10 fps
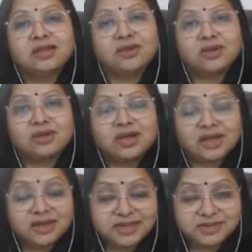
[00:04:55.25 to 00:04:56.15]
Your
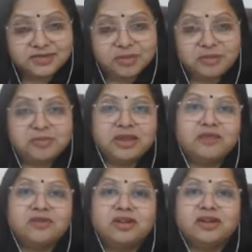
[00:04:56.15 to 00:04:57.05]
colleagues will be
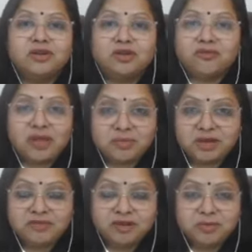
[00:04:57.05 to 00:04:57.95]
benefited. Your
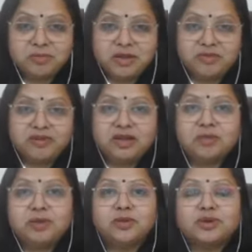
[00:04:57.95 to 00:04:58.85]
family will be
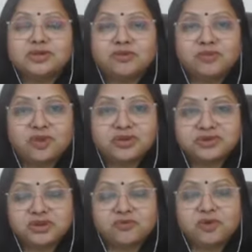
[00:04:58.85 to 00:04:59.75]
benefited because of your
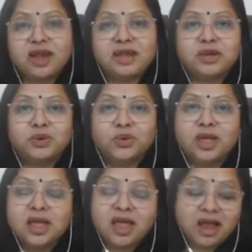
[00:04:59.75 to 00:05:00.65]
cheerful attitude
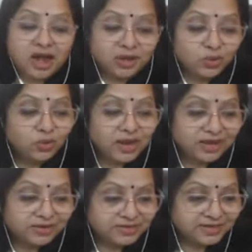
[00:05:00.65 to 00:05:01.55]
and good
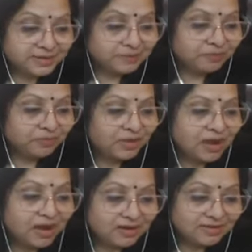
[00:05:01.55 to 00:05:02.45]
energies.
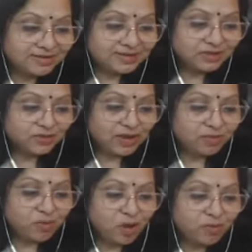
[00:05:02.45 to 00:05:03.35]
And this is
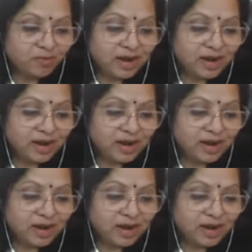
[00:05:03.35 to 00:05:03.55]
one mom.